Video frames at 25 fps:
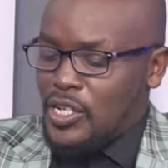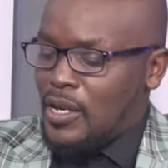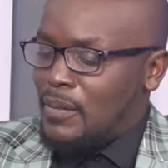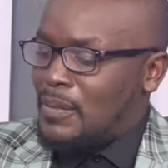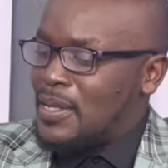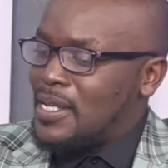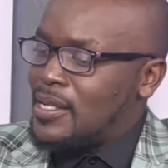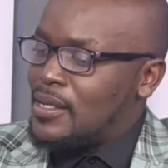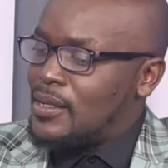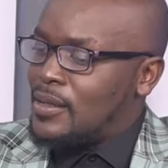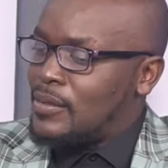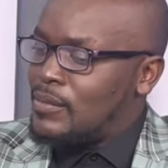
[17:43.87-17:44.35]
I
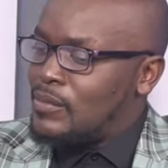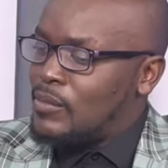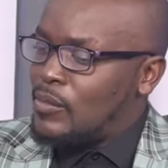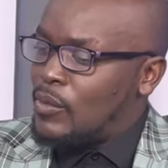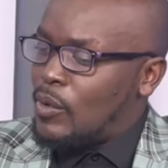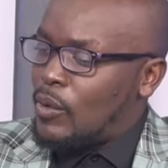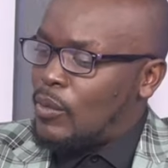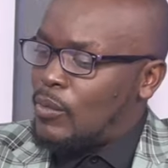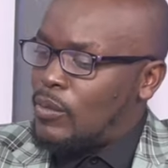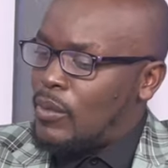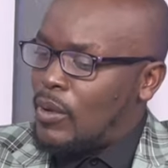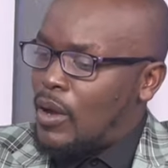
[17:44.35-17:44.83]
mean,
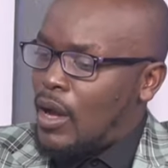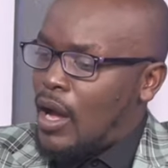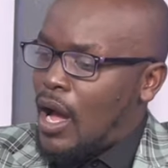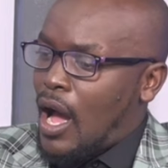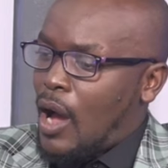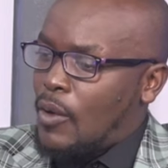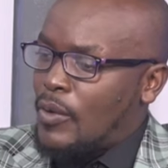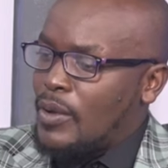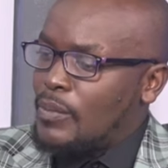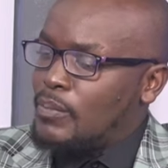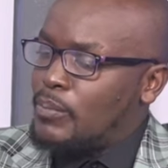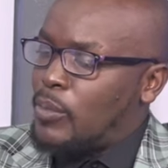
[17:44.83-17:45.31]

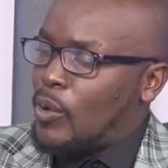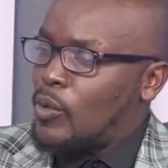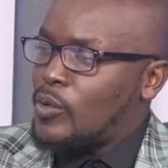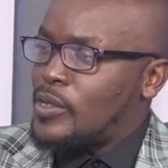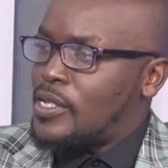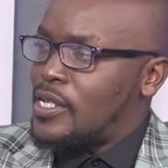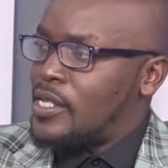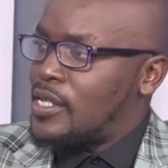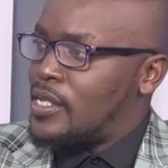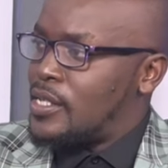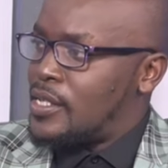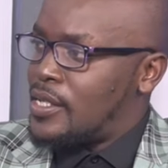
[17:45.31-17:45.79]
how
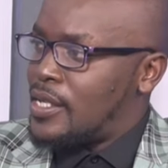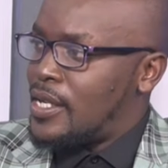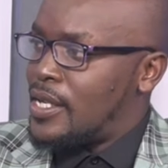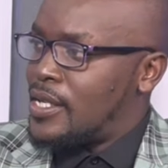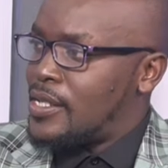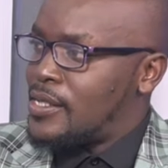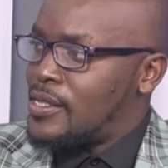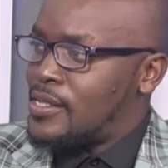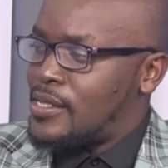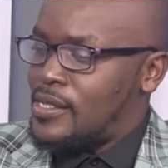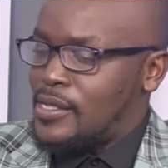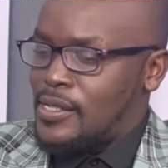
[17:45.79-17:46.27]
important
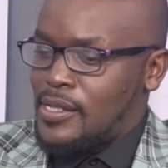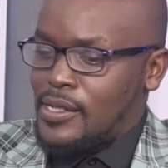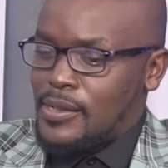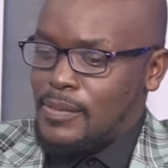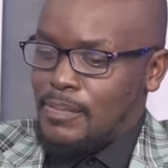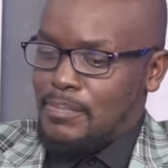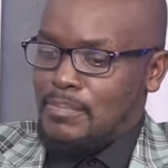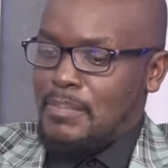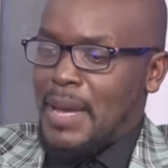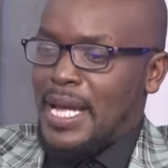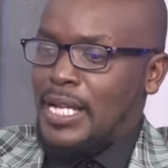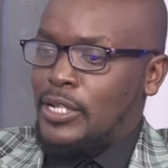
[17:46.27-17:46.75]
is
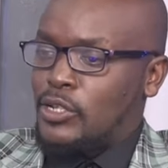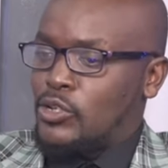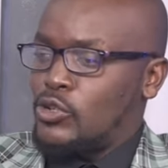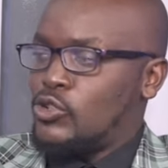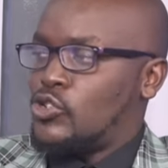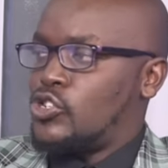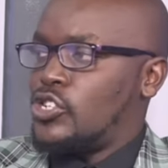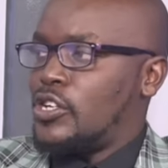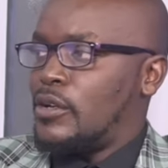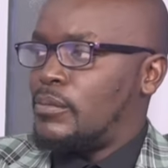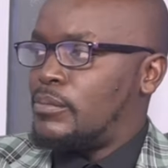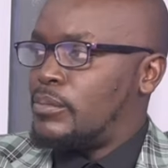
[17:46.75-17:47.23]

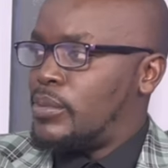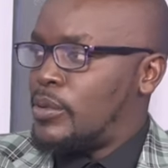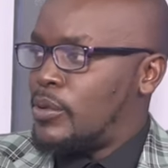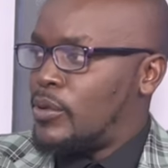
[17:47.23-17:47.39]
mentorship,